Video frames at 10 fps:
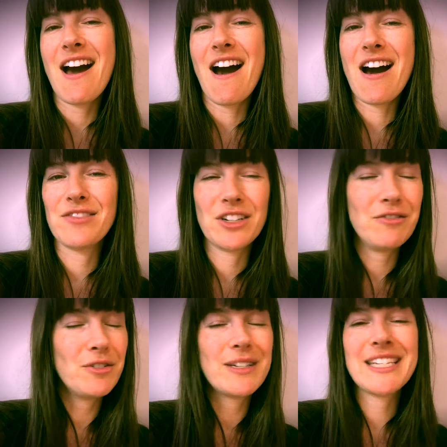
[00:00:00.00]
after
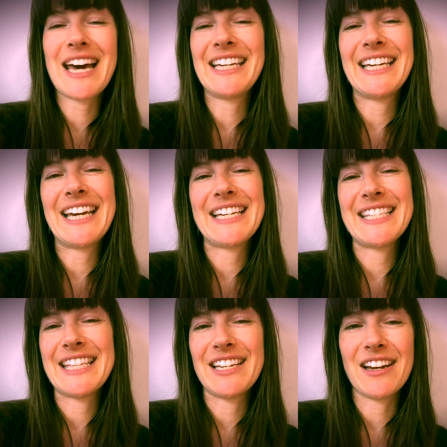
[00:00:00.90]
everyone's had a
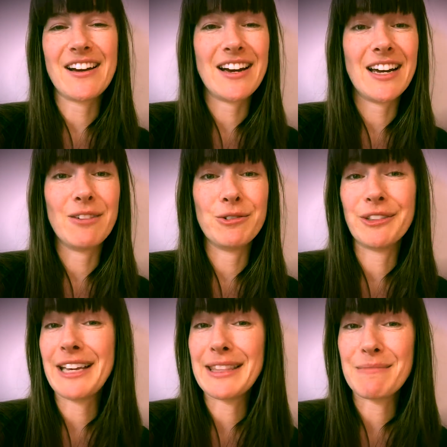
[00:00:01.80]
guess, then I
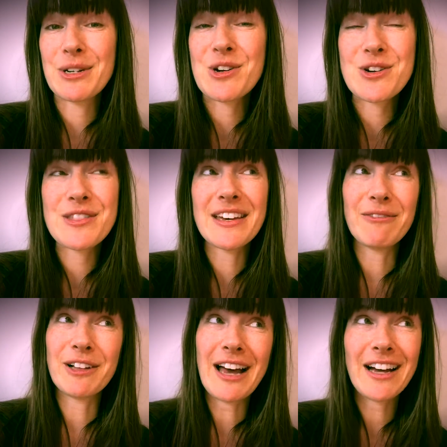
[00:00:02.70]
will let them know
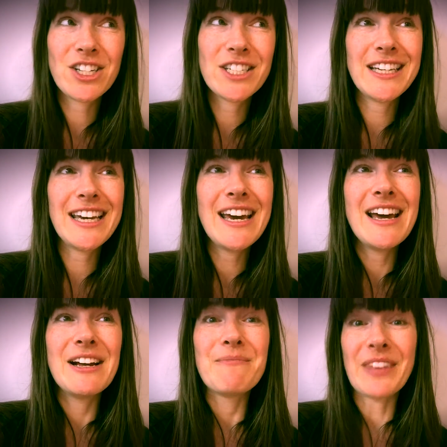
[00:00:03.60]
that, well, actually,
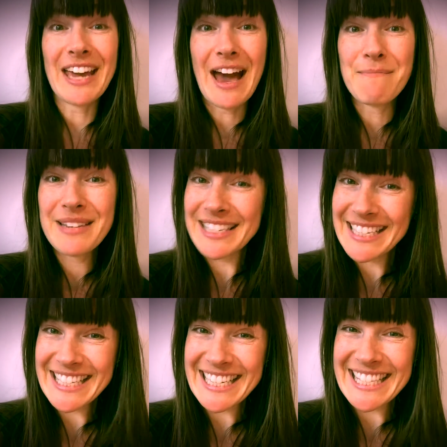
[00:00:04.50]
I am
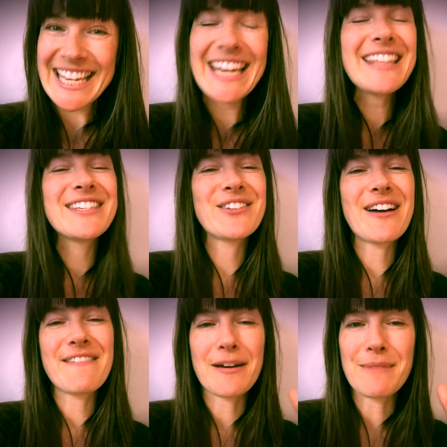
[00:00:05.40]
missing six teeth, so
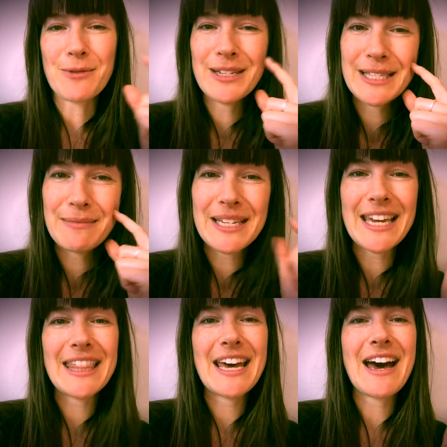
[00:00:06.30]
I've had my wisdom
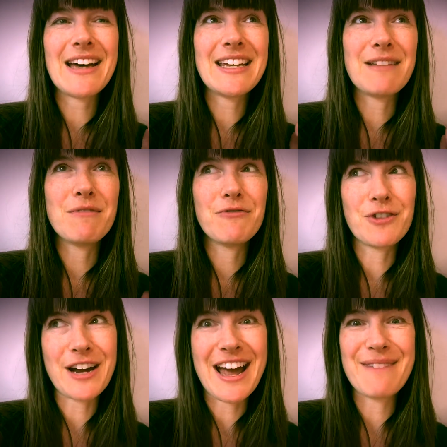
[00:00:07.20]
teeth out, and
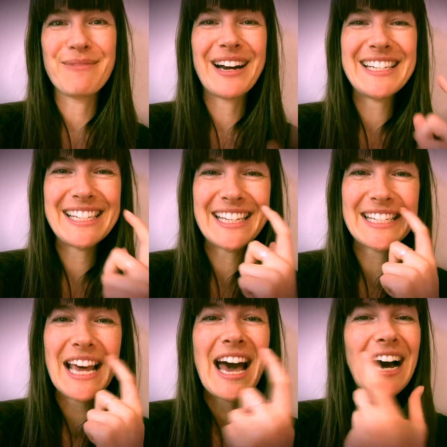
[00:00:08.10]
before I had
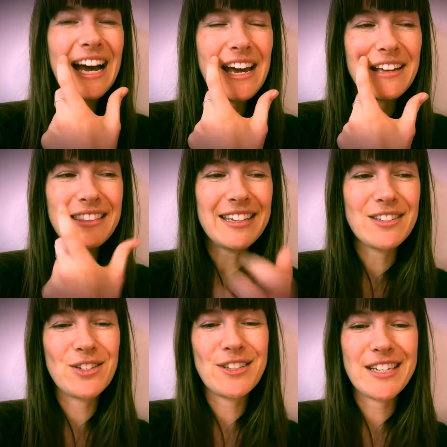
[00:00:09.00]
braces, I had
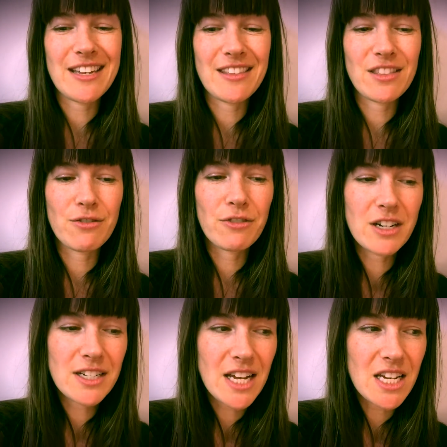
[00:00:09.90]
these two teeth at the
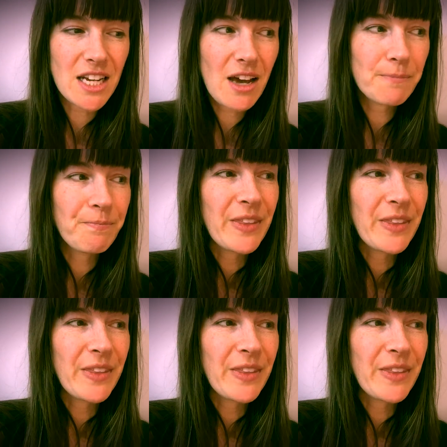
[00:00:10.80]
front taken out.